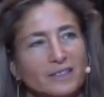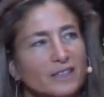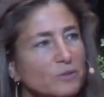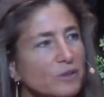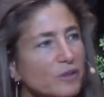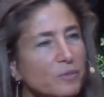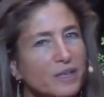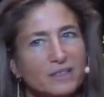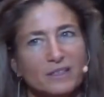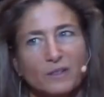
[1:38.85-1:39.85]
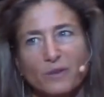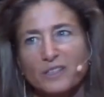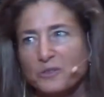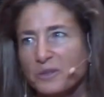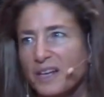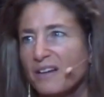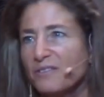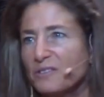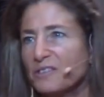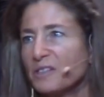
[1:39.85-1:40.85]
That's one of the basic wants we
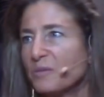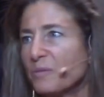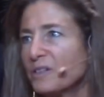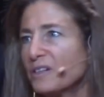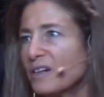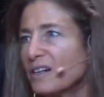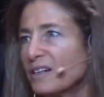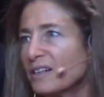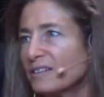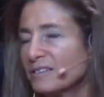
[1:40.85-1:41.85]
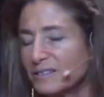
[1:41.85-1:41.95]
have usually when we're talking.